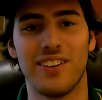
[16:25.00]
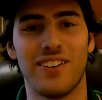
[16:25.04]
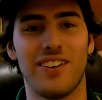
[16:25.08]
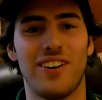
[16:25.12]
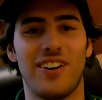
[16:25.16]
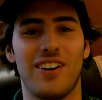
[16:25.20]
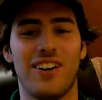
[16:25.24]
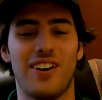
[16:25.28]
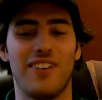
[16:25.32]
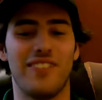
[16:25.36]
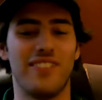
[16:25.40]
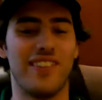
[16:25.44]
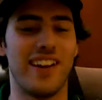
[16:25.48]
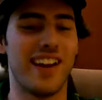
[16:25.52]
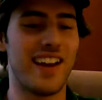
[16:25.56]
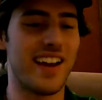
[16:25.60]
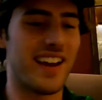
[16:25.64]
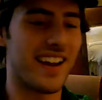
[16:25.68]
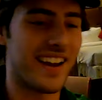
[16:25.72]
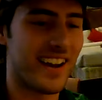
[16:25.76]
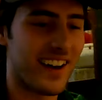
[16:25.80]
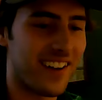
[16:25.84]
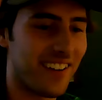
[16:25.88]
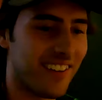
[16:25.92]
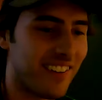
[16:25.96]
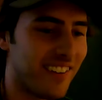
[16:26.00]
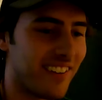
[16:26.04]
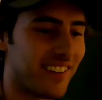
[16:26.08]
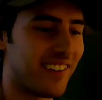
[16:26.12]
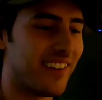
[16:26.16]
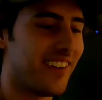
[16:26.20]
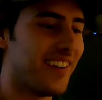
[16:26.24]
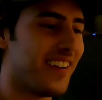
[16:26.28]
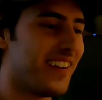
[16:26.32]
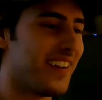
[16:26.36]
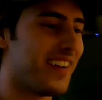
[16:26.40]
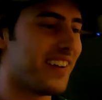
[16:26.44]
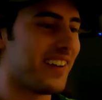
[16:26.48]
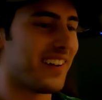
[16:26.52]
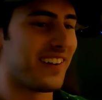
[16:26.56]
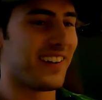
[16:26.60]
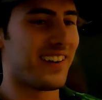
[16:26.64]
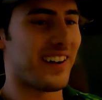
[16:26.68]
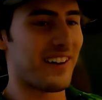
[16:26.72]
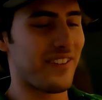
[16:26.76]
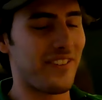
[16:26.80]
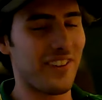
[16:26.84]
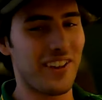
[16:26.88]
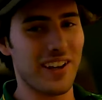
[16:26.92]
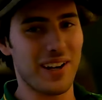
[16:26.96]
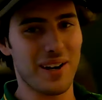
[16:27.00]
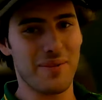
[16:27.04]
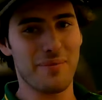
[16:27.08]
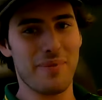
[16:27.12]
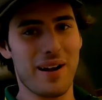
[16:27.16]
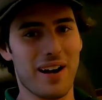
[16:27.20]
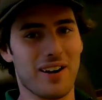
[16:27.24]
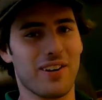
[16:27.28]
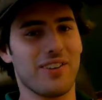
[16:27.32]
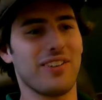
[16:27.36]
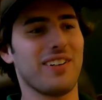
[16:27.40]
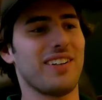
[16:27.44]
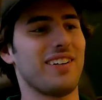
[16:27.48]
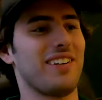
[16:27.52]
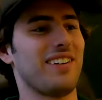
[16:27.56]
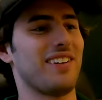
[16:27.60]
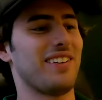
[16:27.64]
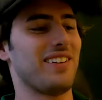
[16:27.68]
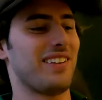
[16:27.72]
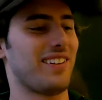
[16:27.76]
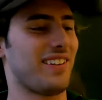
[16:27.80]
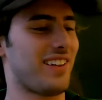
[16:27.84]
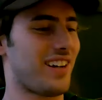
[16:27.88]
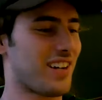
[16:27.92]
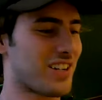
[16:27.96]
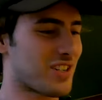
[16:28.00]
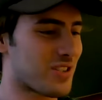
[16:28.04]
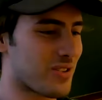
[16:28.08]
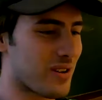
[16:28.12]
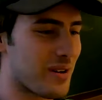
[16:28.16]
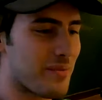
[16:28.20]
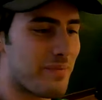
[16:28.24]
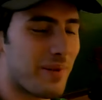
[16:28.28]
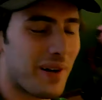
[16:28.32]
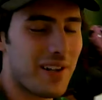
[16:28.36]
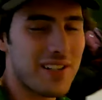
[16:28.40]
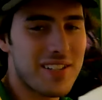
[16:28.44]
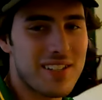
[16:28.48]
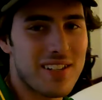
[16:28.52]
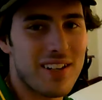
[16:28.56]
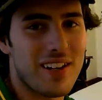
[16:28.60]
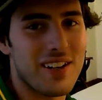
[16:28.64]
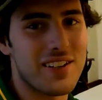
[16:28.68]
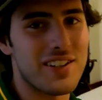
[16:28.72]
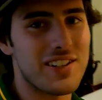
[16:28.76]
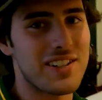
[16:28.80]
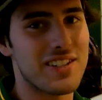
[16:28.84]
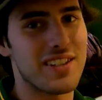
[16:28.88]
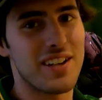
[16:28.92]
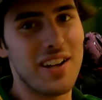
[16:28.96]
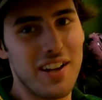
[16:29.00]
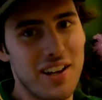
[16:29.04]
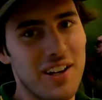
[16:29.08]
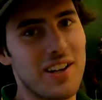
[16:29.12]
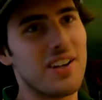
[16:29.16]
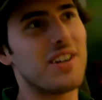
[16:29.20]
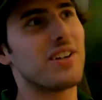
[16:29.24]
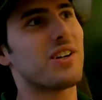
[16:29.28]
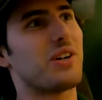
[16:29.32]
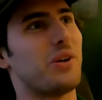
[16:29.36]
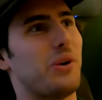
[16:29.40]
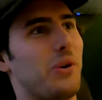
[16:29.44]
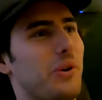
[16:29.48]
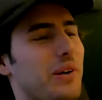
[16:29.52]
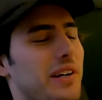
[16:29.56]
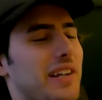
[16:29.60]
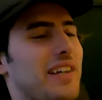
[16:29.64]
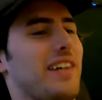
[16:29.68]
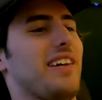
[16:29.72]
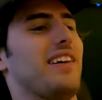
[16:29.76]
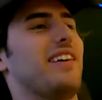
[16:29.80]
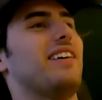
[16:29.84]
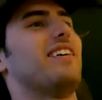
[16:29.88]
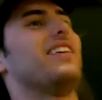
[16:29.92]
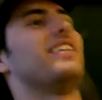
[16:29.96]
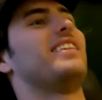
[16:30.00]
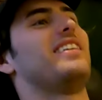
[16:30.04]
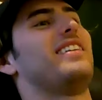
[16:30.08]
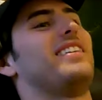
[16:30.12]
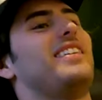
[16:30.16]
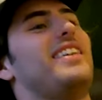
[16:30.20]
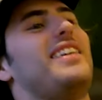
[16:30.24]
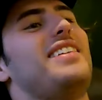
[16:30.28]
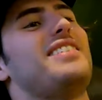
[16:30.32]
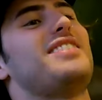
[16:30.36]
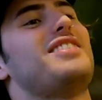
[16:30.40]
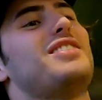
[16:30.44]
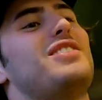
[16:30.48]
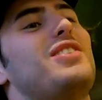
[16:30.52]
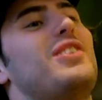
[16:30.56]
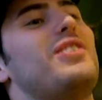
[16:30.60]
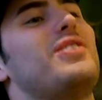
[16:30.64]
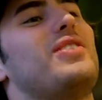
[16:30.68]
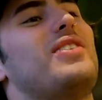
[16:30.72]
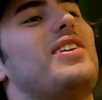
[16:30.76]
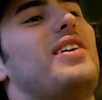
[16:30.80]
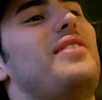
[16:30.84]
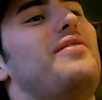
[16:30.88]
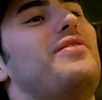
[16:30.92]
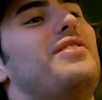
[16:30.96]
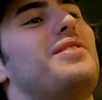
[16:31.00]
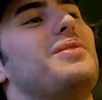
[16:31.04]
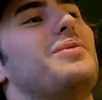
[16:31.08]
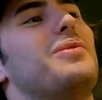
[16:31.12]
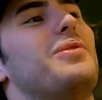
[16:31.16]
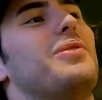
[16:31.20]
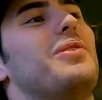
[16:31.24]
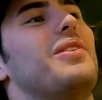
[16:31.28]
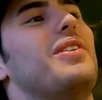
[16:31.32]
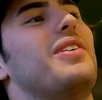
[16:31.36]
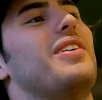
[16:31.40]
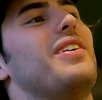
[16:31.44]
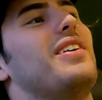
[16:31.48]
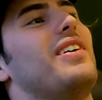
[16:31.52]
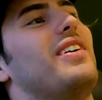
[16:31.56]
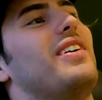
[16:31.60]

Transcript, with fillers: Oh man, how good. I feel like I'm back on a, a luxury bus that I just caught here. That is so comfortable.